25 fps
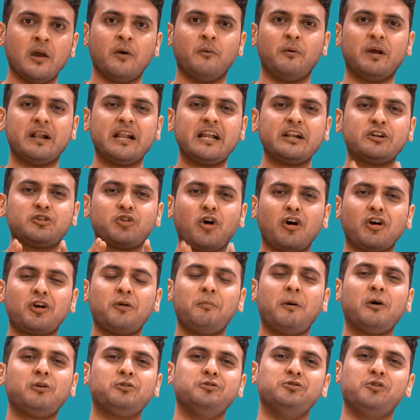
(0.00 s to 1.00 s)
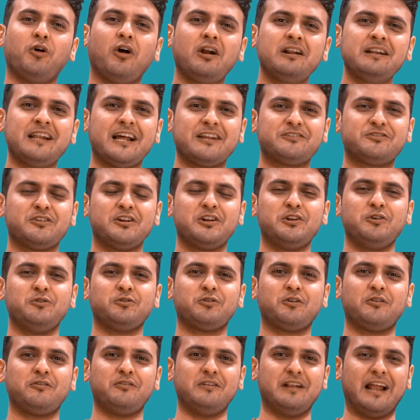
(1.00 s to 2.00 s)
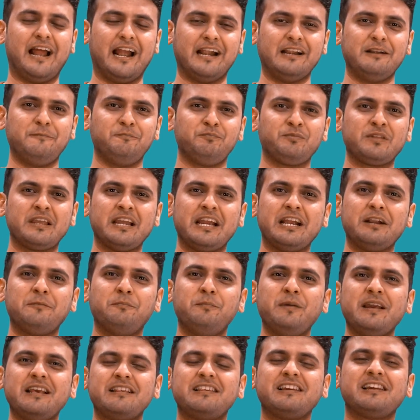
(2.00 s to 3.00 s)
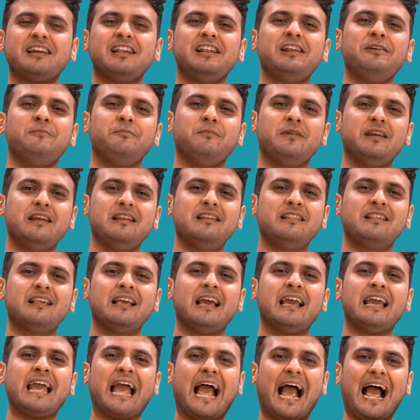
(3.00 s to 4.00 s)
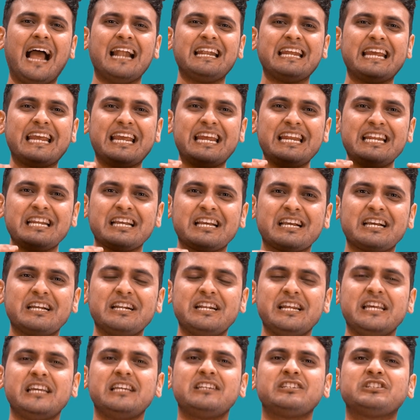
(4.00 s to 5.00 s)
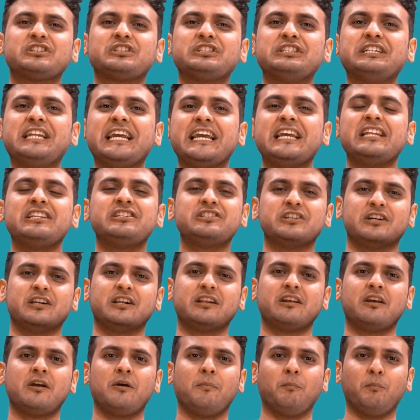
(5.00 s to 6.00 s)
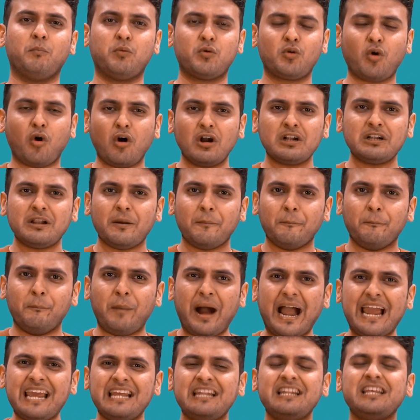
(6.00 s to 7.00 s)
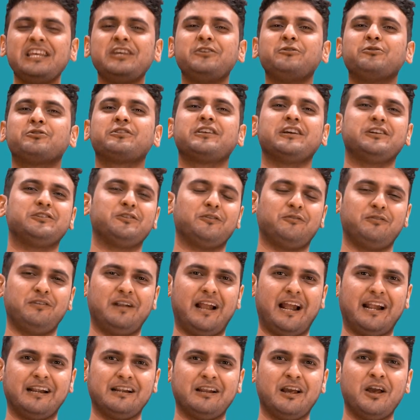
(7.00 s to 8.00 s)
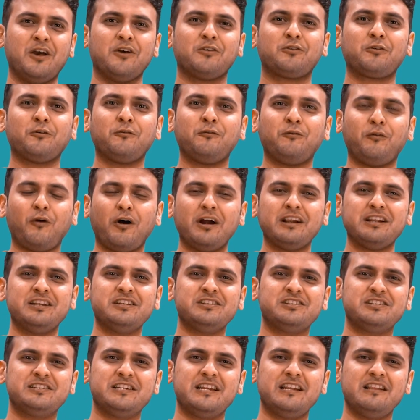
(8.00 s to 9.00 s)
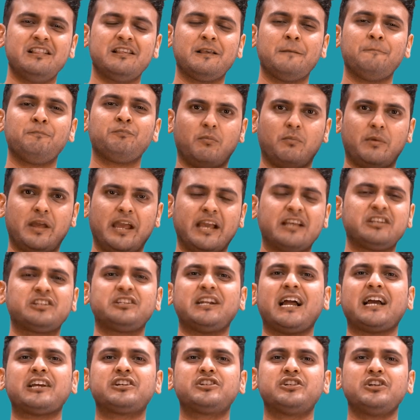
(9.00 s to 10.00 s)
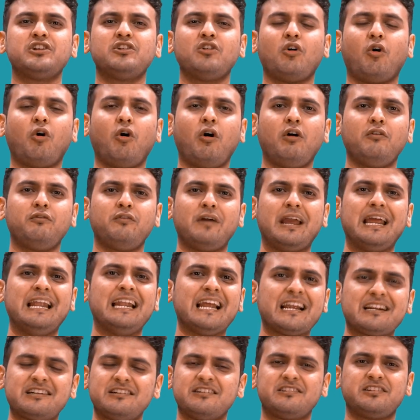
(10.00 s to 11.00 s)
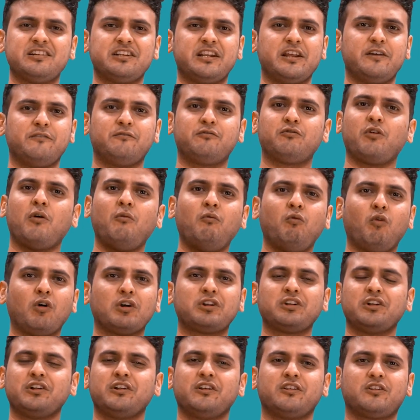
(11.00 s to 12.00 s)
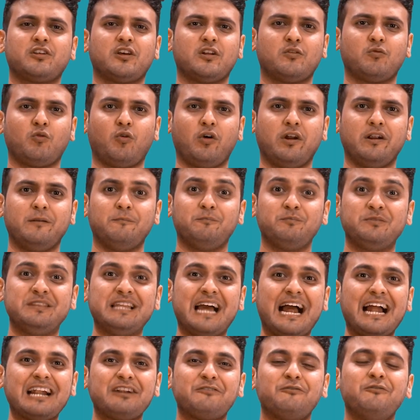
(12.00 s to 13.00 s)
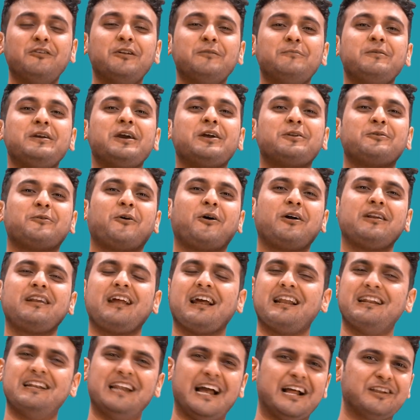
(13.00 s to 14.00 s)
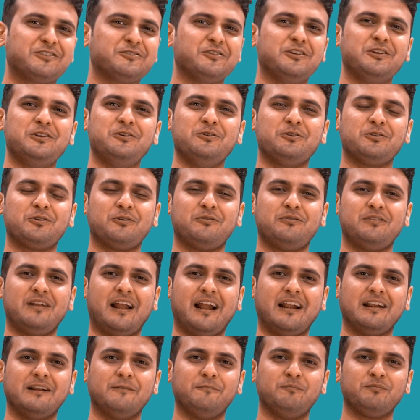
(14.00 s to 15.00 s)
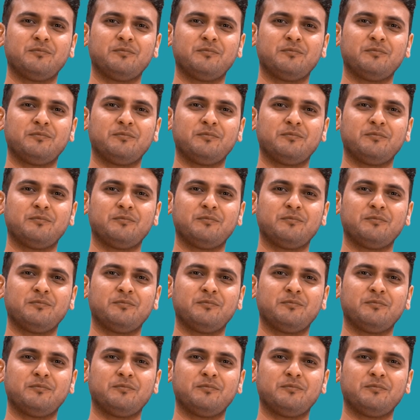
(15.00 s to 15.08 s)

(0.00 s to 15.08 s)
When I talk about non-natural use of land, it basically means an increased danger brought by the usage of land. So for instance, extraction of electricity from water reservoir, that will be a non-natural use of land.